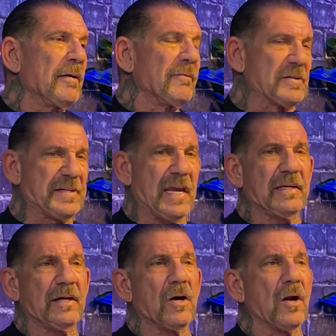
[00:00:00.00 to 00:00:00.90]

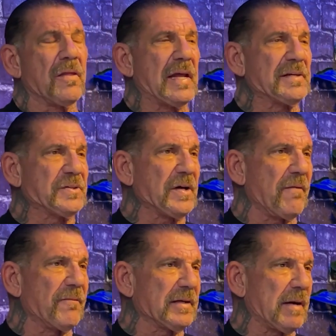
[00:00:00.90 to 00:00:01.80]
forsaking all of that
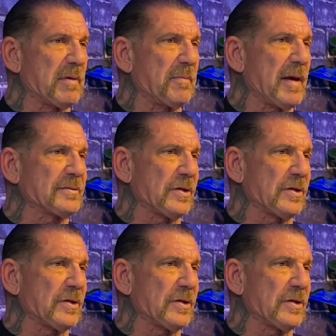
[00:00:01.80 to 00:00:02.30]
stuff and coming back